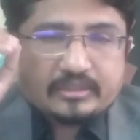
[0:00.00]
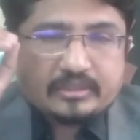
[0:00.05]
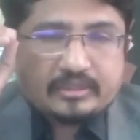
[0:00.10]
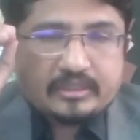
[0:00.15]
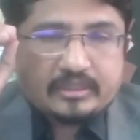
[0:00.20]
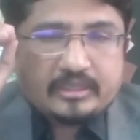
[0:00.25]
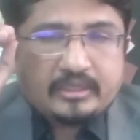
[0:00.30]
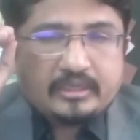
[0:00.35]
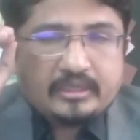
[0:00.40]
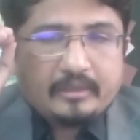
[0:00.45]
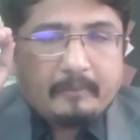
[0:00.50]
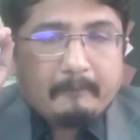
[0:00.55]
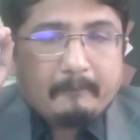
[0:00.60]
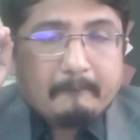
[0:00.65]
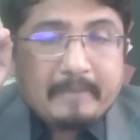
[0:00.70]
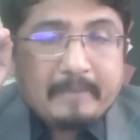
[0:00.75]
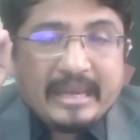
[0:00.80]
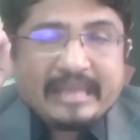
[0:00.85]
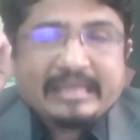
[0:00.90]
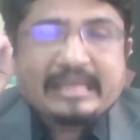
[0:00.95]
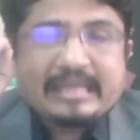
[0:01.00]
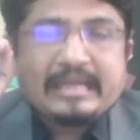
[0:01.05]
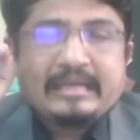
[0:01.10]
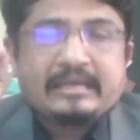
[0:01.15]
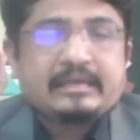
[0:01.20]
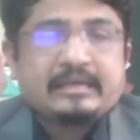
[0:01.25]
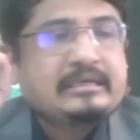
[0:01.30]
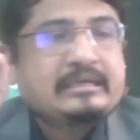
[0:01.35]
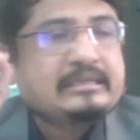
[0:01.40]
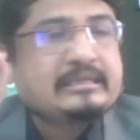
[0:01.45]
the making
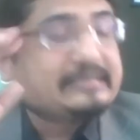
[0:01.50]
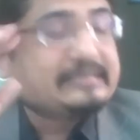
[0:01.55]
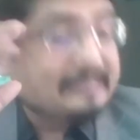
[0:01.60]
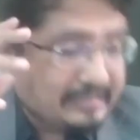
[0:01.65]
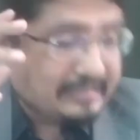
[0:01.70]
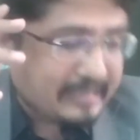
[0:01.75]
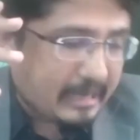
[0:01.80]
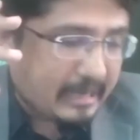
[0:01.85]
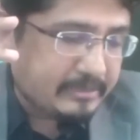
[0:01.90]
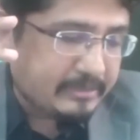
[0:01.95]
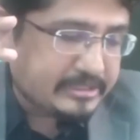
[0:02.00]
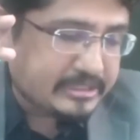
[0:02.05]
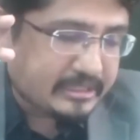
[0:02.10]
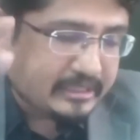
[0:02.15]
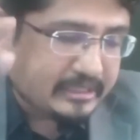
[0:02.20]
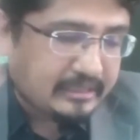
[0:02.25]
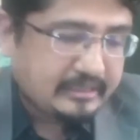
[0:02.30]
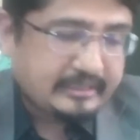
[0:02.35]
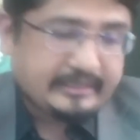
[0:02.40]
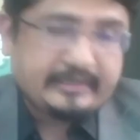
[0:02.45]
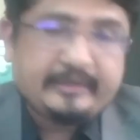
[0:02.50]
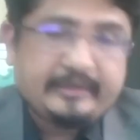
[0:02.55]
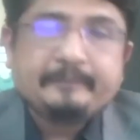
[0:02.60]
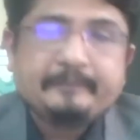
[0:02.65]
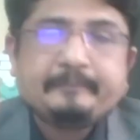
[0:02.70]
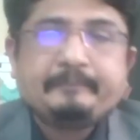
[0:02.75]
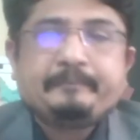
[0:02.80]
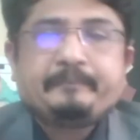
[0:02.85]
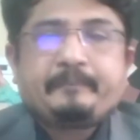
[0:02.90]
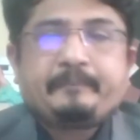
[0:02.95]
learners
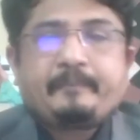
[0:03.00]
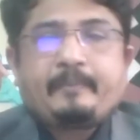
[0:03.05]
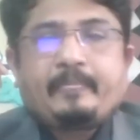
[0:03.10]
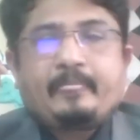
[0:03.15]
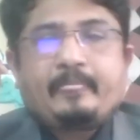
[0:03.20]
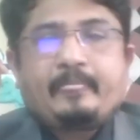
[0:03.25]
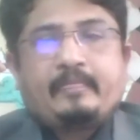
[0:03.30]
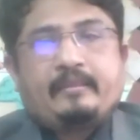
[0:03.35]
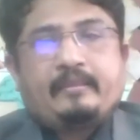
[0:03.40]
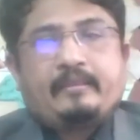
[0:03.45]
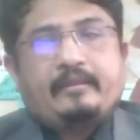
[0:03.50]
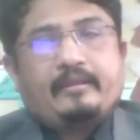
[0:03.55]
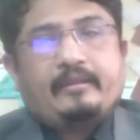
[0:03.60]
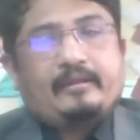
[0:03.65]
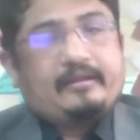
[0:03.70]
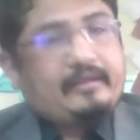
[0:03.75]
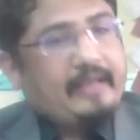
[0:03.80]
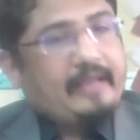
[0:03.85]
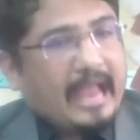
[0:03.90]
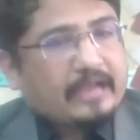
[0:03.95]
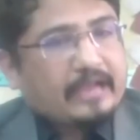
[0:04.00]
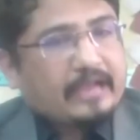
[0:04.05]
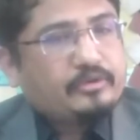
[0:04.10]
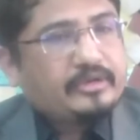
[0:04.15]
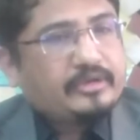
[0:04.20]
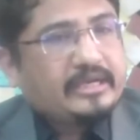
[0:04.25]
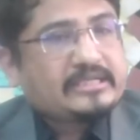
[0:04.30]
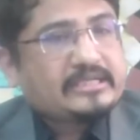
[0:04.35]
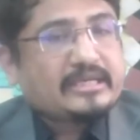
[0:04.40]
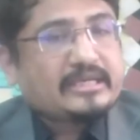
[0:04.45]
grammatically
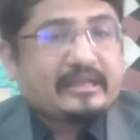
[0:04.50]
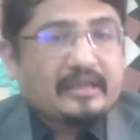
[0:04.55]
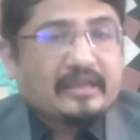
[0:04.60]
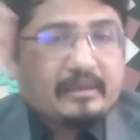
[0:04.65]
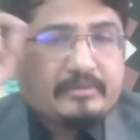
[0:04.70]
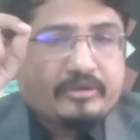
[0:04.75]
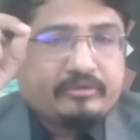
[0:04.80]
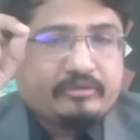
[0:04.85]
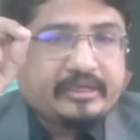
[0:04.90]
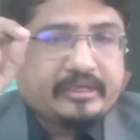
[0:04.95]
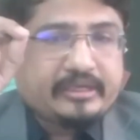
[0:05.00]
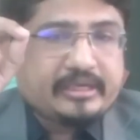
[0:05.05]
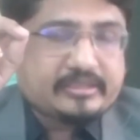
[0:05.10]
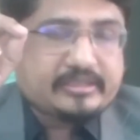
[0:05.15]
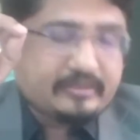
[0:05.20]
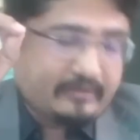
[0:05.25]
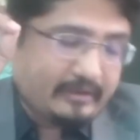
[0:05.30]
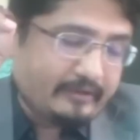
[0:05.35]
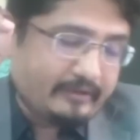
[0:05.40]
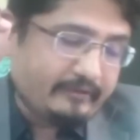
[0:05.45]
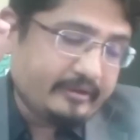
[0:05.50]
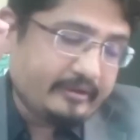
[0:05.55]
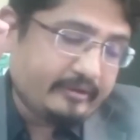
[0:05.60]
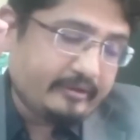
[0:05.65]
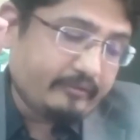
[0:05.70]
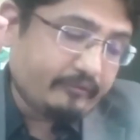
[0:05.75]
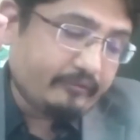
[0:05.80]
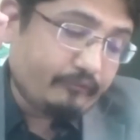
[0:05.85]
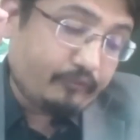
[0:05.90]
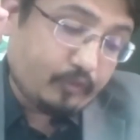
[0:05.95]
accurate and communicatively
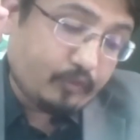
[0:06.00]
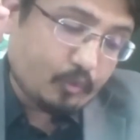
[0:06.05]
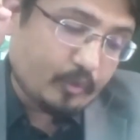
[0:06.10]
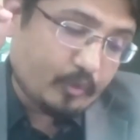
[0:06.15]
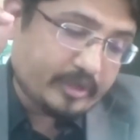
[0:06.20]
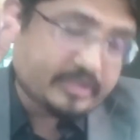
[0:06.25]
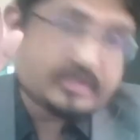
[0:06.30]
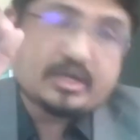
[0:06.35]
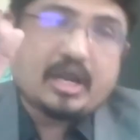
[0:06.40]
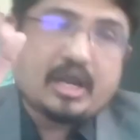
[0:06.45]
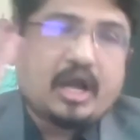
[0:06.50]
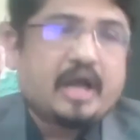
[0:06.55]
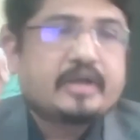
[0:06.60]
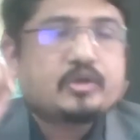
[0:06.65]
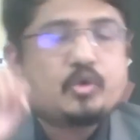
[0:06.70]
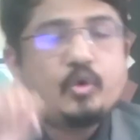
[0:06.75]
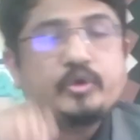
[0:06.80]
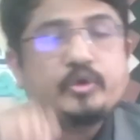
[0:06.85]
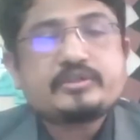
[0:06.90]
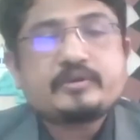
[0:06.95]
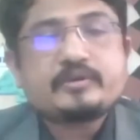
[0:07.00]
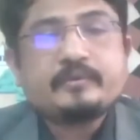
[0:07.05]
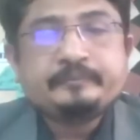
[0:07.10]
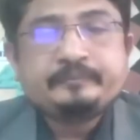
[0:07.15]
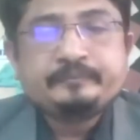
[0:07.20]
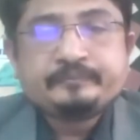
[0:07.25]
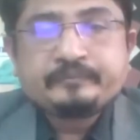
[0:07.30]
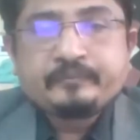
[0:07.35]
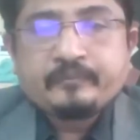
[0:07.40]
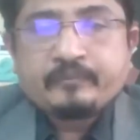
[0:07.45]
fluent, unquote.
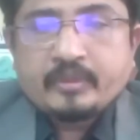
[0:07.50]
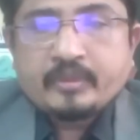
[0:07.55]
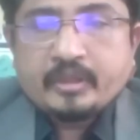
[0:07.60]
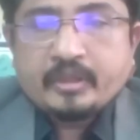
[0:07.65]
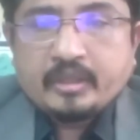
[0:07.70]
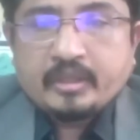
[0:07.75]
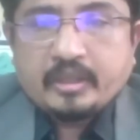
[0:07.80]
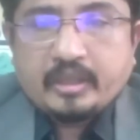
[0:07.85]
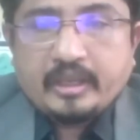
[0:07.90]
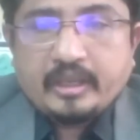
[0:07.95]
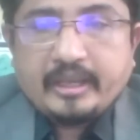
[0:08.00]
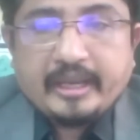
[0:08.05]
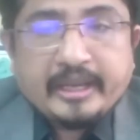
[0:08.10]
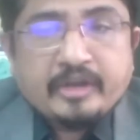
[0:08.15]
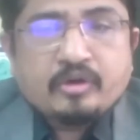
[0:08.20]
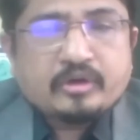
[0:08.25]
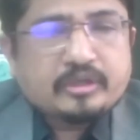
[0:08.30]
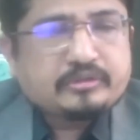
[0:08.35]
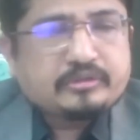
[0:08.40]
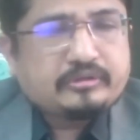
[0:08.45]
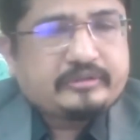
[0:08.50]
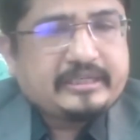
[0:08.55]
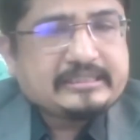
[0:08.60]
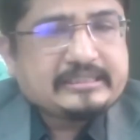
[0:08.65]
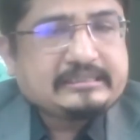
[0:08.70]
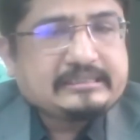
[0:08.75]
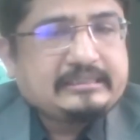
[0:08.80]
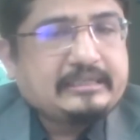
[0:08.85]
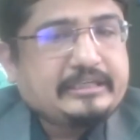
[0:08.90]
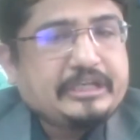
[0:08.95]
In order to this,
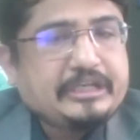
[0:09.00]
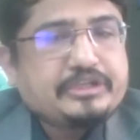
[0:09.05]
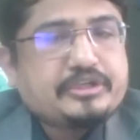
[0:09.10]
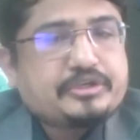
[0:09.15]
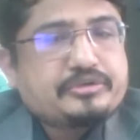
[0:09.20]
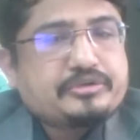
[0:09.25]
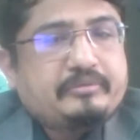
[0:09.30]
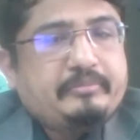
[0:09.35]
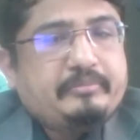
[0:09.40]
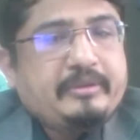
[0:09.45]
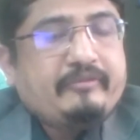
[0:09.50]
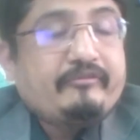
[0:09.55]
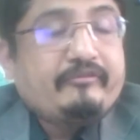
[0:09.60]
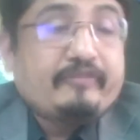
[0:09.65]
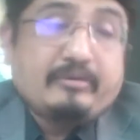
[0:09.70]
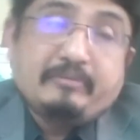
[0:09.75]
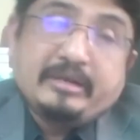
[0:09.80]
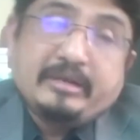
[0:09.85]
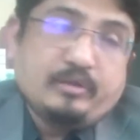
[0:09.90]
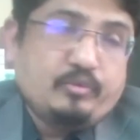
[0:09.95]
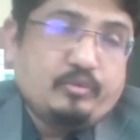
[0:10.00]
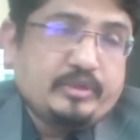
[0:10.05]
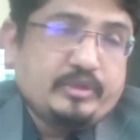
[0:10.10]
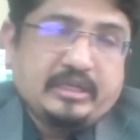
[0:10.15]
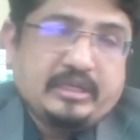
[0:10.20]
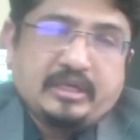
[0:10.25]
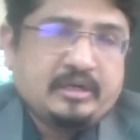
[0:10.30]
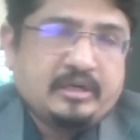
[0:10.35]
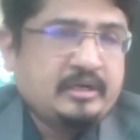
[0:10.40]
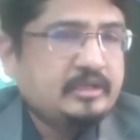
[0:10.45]
the teacher should be familiar with the
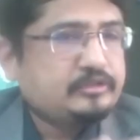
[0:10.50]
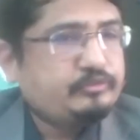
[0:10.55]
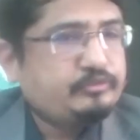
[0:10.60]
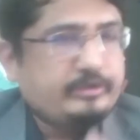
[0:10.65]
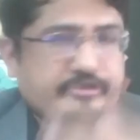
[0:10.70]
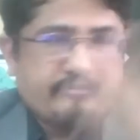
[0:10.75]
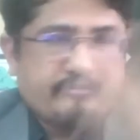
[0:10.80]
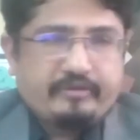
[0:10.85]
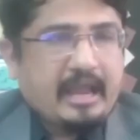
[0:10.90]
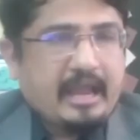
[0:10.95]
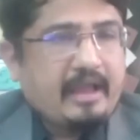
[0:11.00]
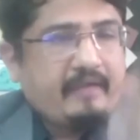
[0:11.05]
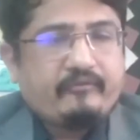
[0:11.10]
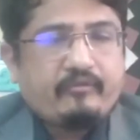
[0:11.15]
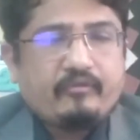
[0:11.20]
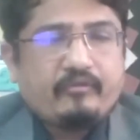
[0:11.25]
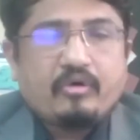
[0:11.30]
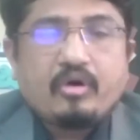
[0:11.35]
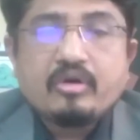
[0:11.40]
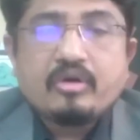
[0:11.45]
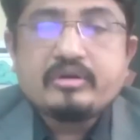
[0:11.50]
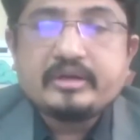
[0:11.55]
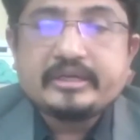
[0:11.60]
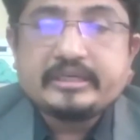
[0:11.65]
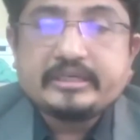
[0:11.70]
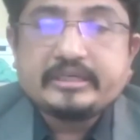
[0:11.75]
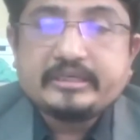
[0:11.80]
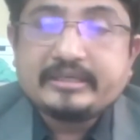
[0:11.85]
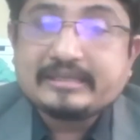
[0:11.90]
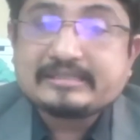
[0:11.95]
learners, which we have already
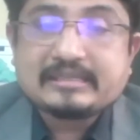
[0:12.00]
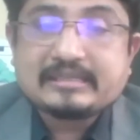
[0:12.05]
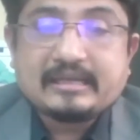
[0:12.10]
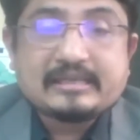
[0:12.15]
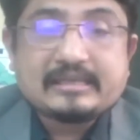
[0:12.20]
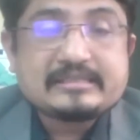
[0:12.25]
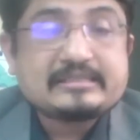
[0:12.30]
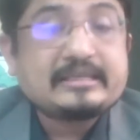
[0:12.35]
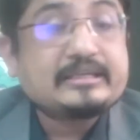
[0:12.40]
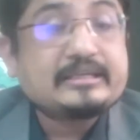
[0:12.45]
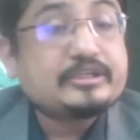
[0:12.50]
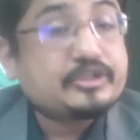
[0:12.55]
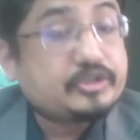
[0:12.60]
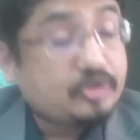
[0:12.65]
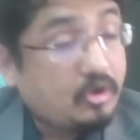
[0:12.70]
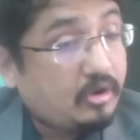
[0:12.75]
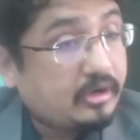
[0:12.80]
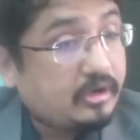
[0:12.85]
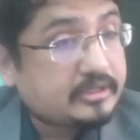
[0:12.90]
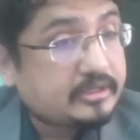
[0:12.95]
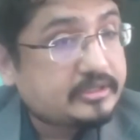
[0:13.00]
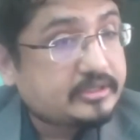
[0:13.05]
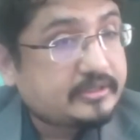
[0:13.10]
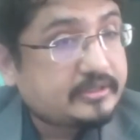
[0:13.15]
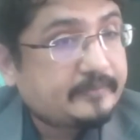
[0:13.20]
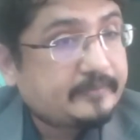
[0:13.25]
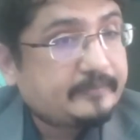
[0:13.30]
discussed and taught.